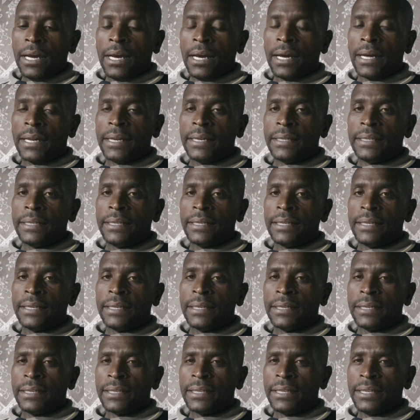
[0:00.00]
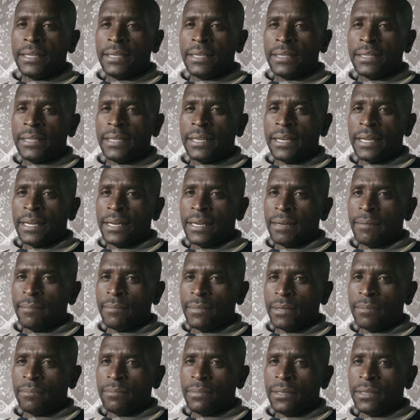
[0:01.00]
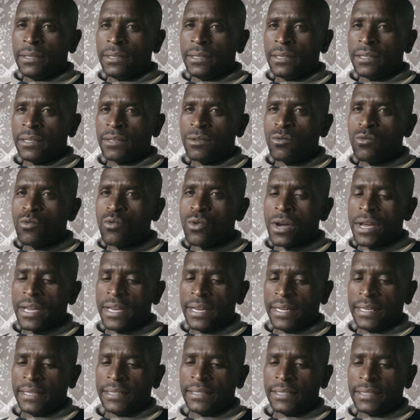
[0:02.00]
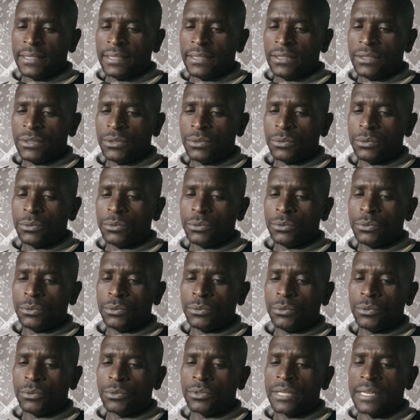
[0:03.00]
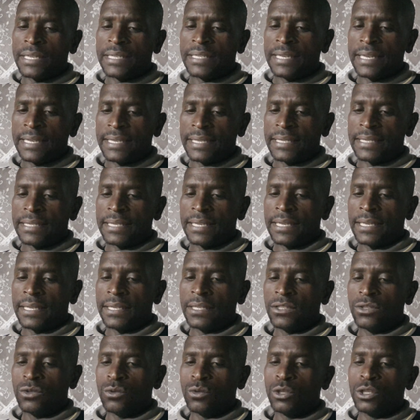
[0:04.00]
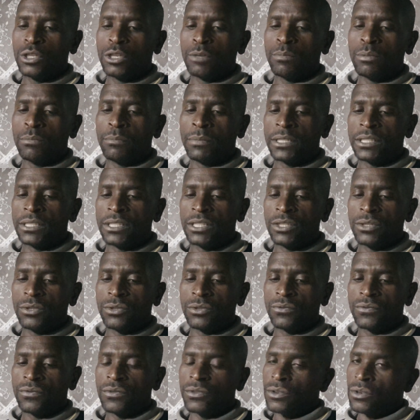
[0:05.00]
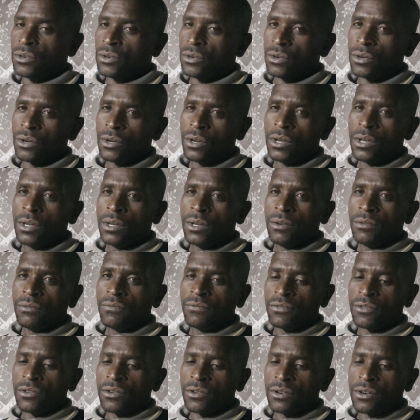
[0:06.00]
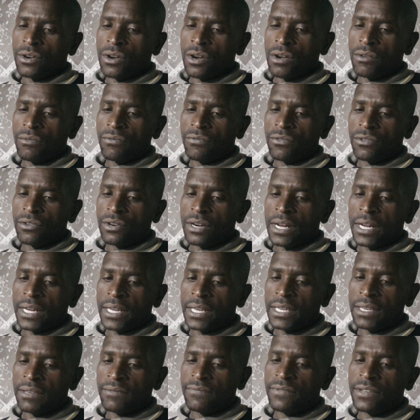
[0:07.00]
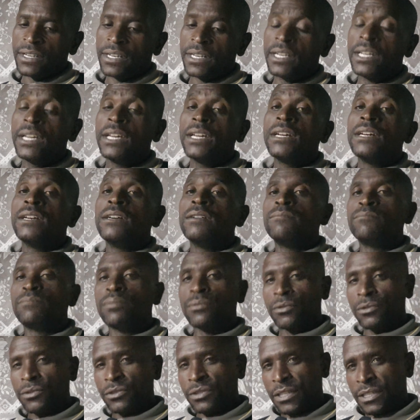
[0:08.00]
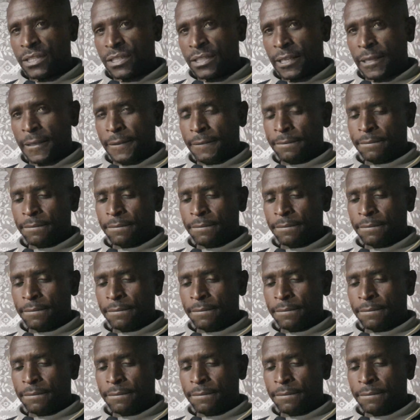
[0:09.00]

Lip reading: And again, the learner may be required to suggest suitable materials for a given process.